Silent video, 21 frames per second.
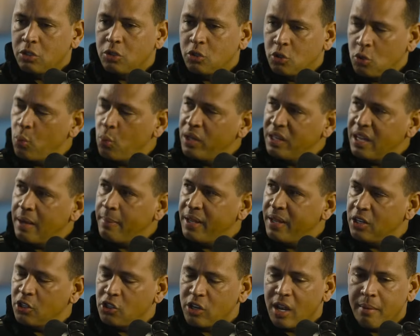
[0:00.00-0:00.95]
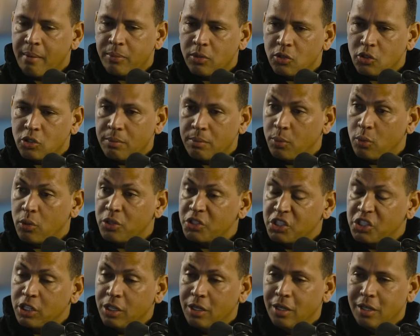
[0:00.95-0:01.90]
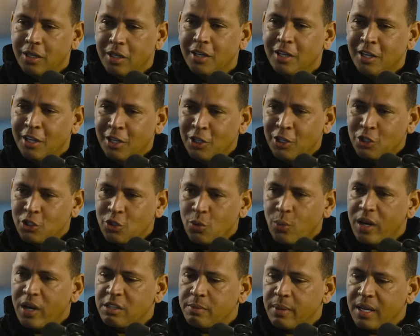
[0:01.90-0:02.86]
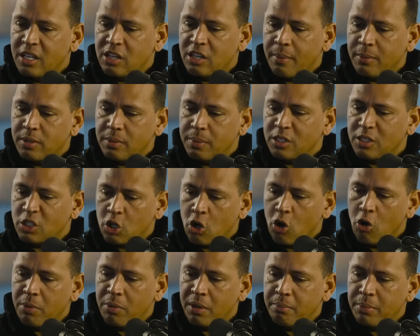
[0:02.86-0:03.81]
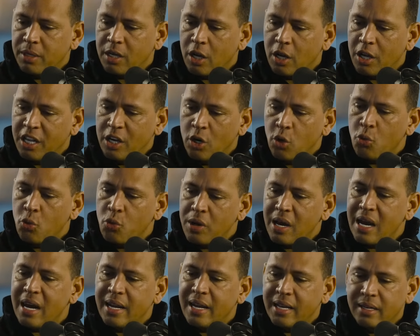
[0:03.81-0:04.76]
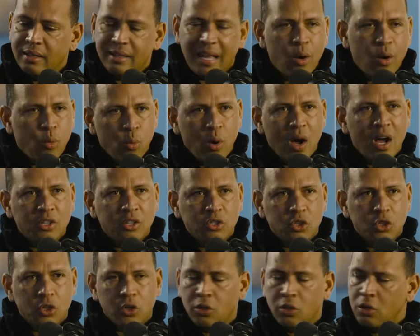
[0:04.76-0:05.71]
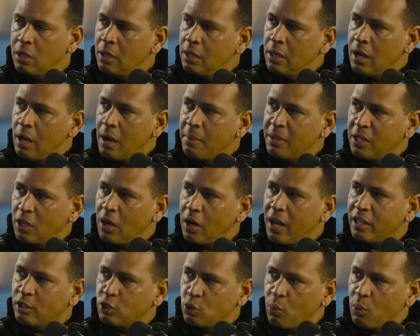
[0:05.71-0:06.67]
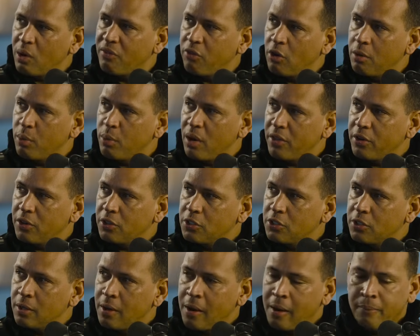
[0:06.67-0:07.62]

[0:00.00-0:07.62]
to win that many championships or as good to win as many championships as Kobe. But in 2009, that roster, I mean, they're like 24 brothers.